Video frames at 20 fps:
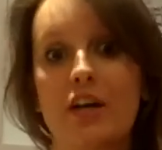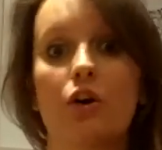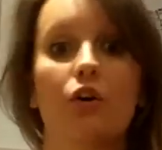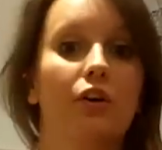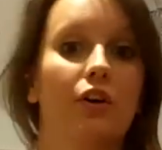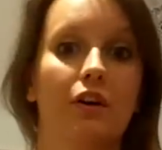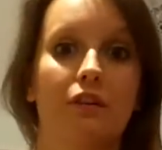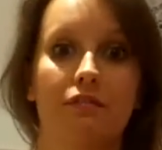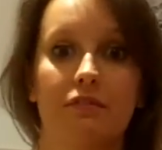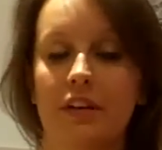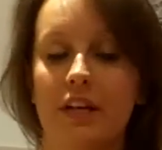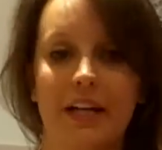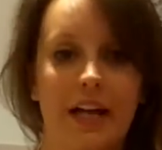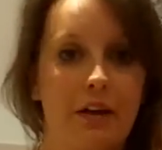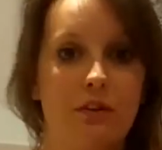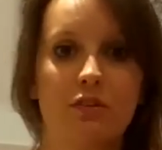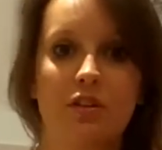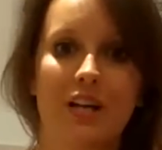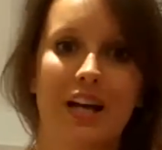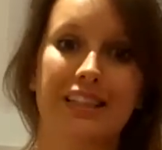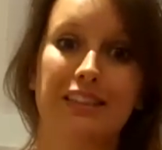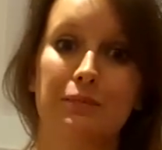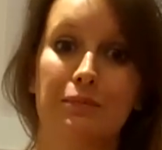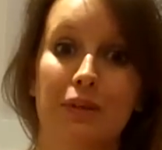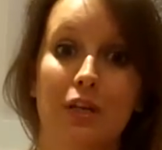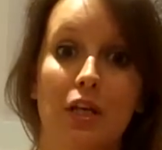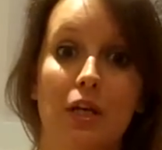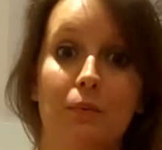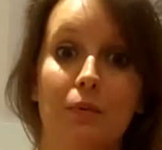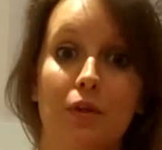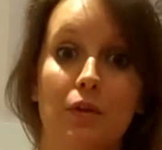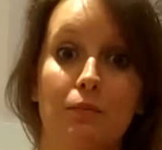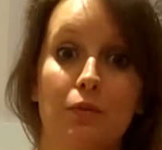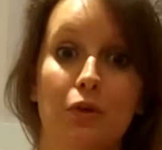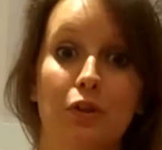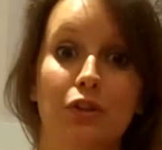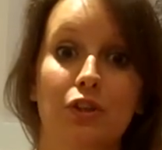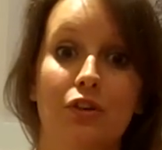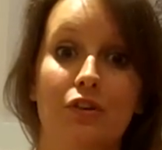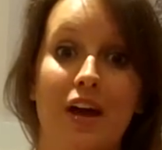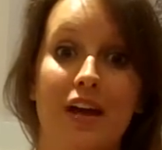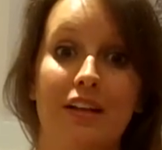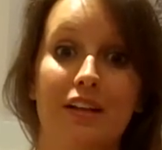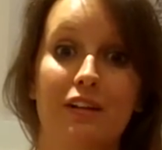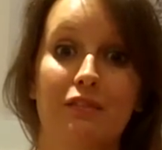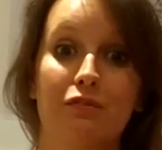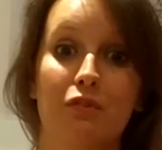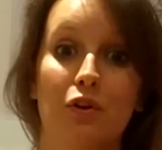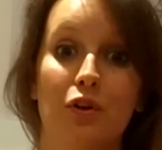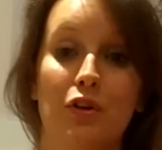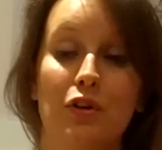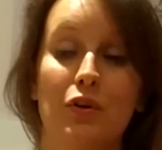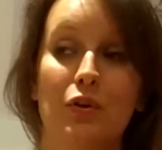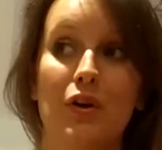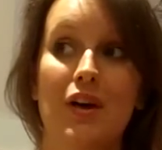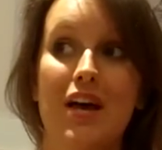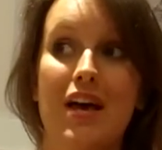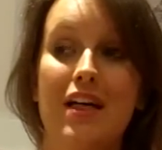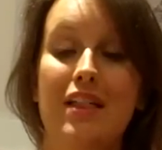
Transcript: or if an accountant hasn't been keeping the books correctly for you,